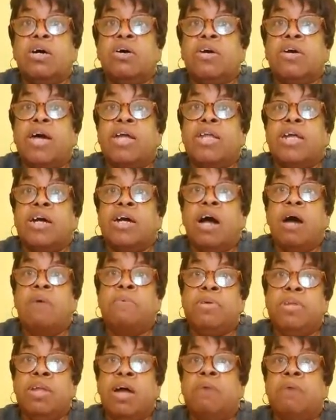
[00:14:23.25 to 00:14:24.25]
Okay, I like
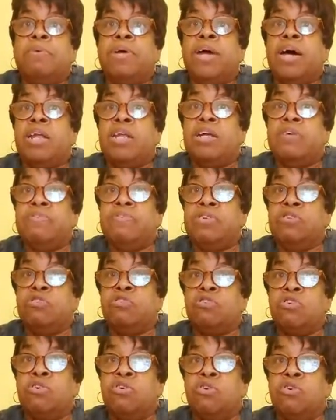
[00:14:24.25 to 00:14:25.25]
Hobby Lobby. I love
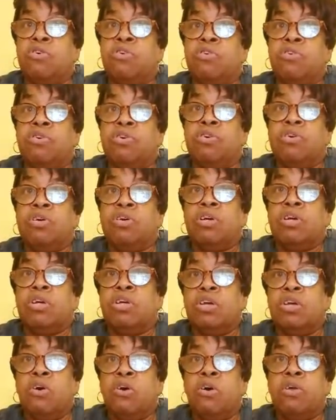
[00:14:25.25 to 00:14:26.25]
this yarn
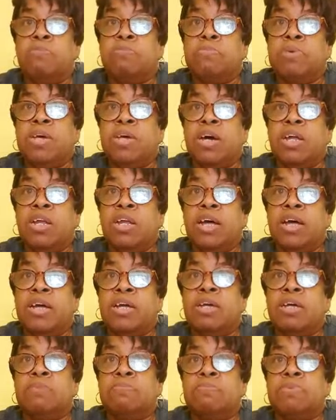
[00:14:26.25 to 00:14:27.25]
bee. I like,
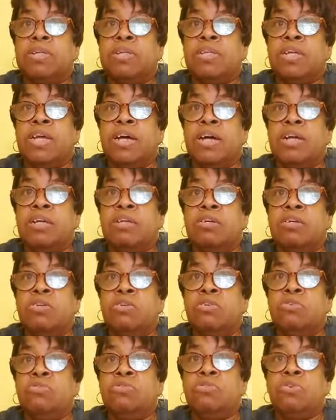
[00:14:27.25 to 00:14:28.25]
but not
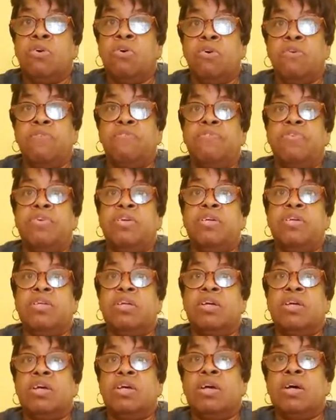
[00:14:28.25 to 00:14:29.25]
often.
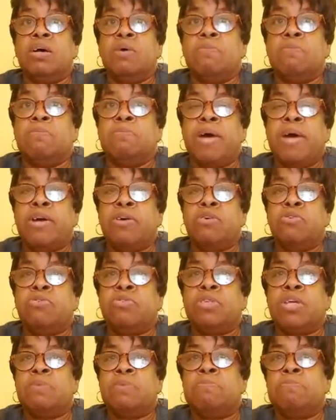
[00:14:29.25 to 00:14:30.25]

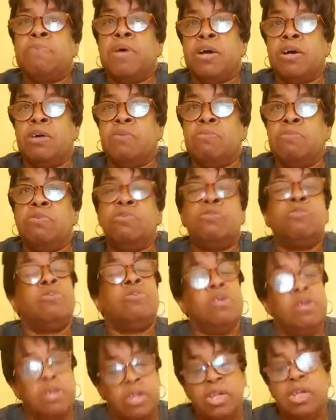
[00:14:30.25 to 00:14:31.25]
Michael's Impeccable.
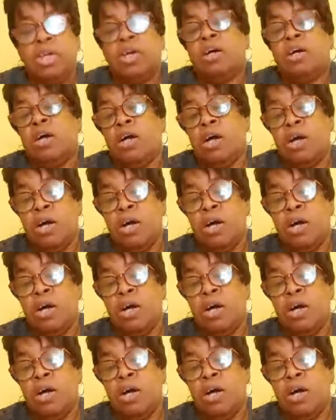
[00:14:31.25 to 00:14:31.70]
Yeah.